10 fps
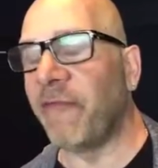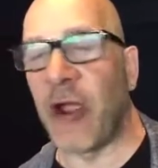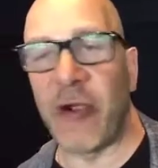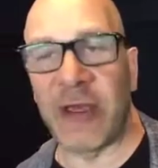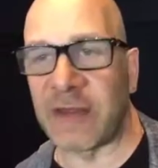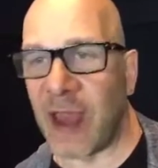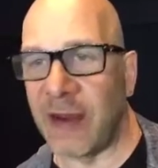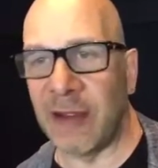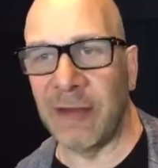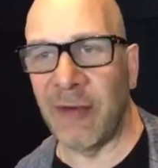Very
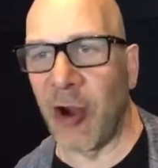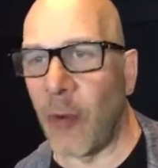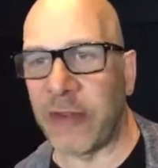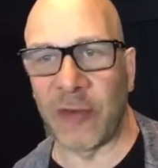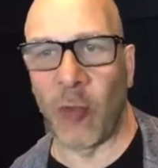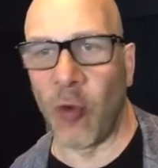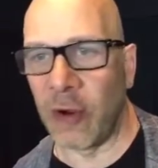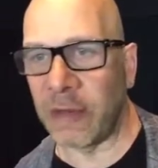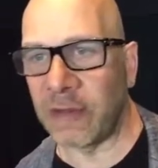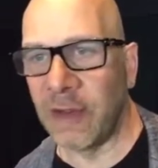exciting, always in
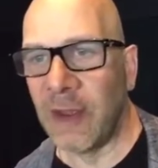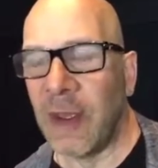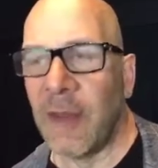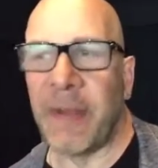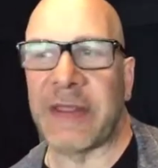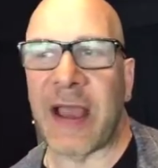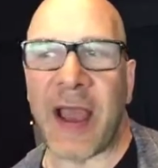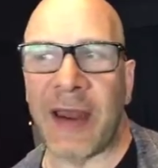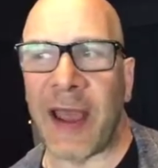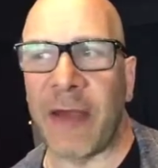wars. But
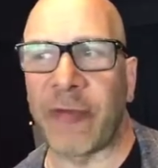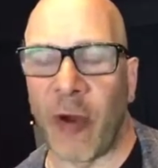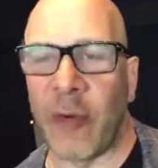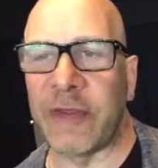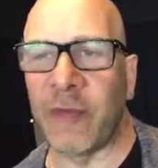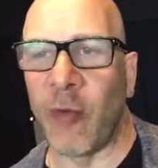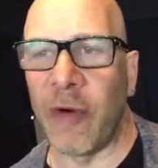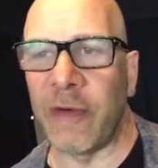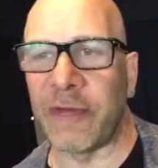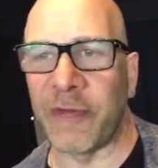that kind of guy who's always in
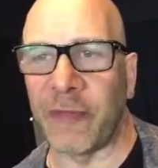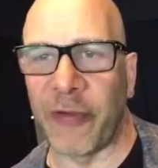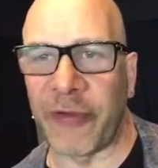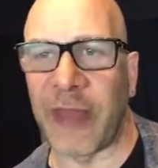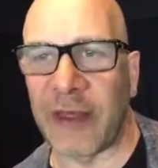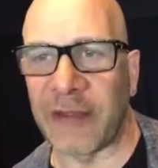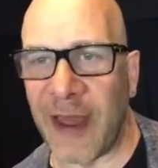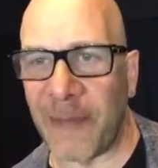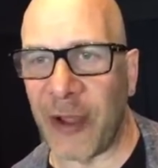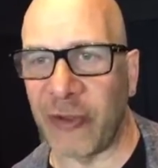wars also takes a lot